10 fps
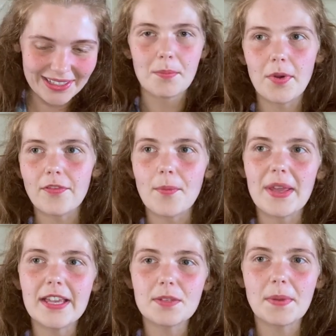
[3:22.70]
But for
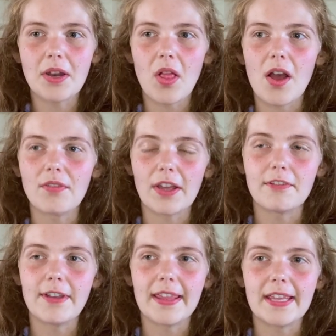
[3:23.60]
me, it's been a lot of, like,
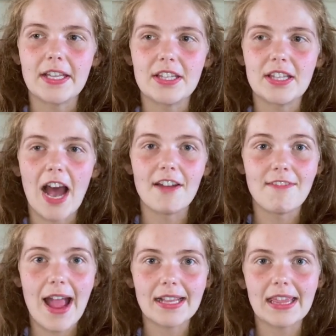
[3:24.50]
really
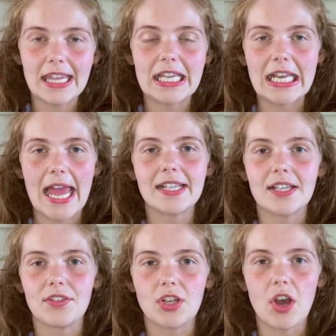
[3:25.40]
directly
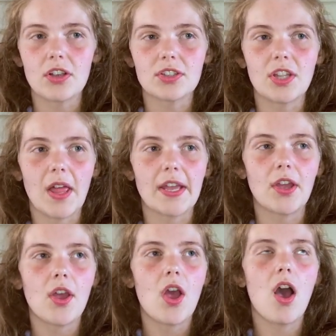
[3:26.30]
connecting the dots to, like,
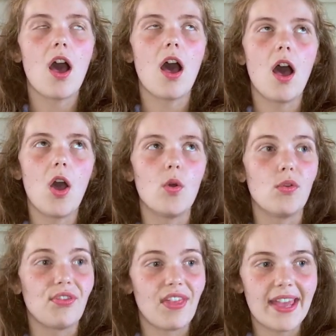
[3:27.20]
oh,
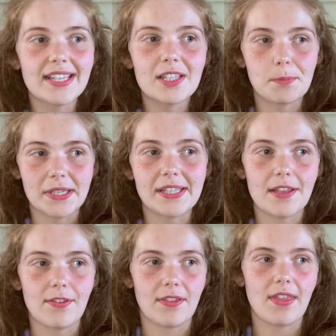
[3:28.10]
this
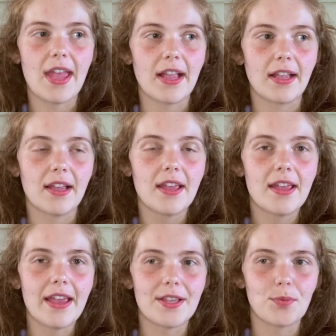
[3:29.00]
specific thing
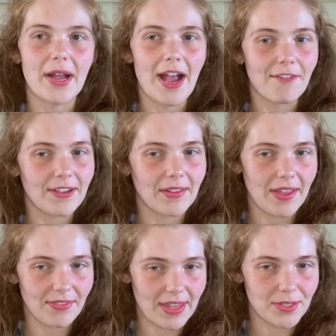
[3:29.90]
is why I feel
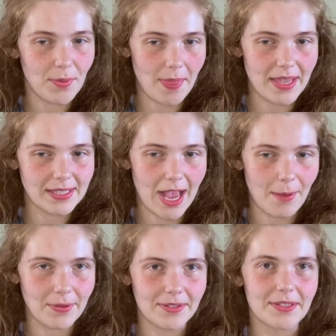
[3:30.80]
like this when this
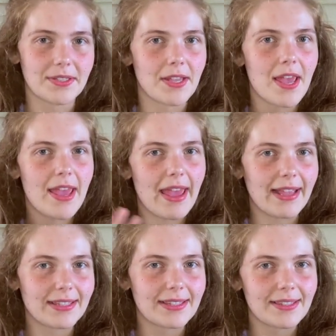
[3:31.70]
happens.
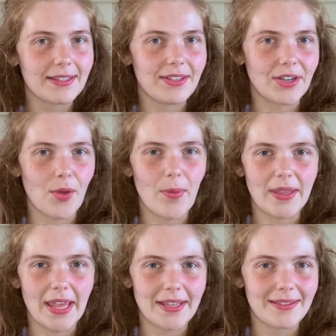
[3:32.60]
It's, you know, when,
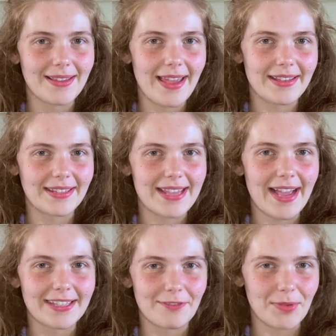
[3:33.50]
like, in
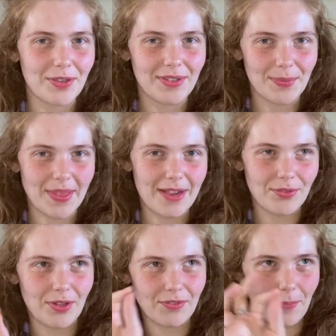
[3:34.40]
detective movies, when they have
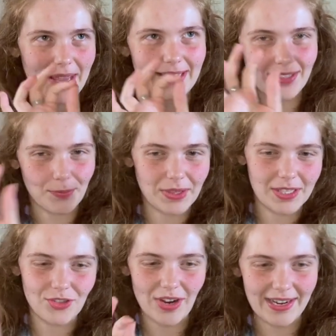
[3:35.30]
all of the pins with the
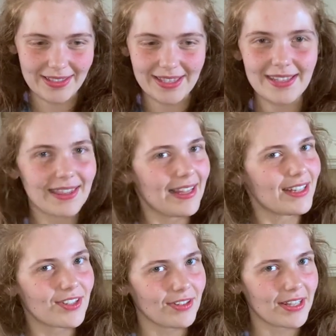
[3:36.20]
strings, it's
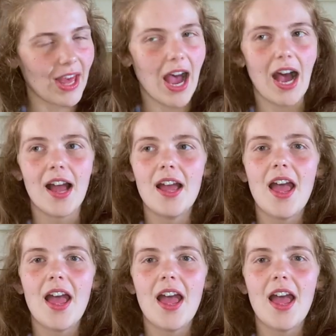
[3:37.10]
literally that.